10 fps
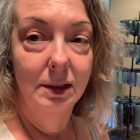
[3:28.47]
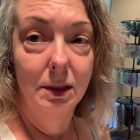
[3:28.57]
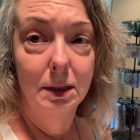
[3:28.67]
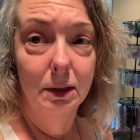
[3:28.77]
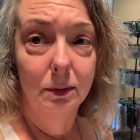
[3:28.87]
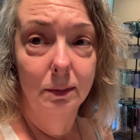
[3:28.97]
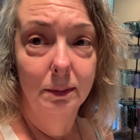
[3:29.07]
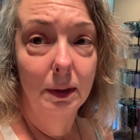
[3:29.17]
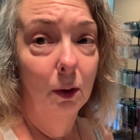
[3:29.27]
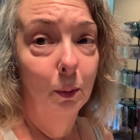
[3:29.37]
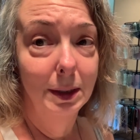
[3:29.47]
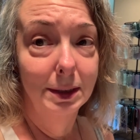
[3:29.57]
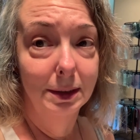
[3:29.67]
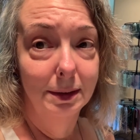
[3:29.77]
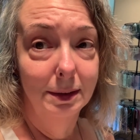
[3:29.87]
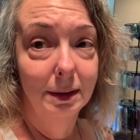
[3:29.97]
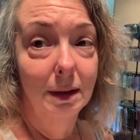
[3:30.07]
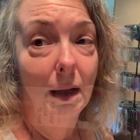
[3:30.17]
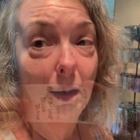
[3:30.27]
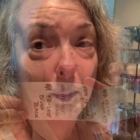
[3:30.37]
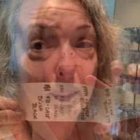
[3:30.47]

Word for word: to do, always. I'll be